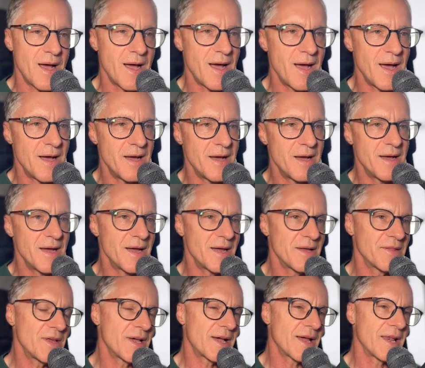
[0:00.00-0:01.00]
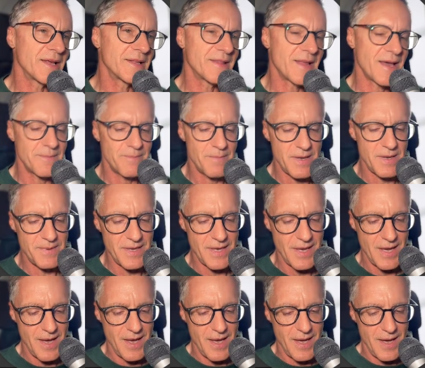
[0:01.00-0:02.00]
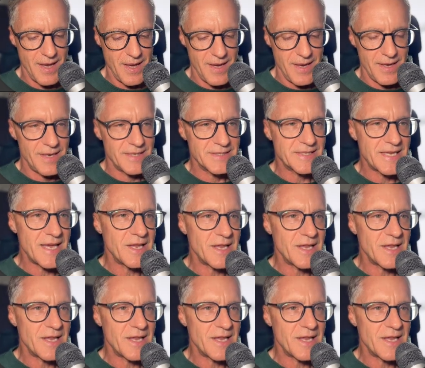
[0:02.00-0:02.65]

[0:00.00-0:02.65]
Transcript: I think I like that. Maybe scale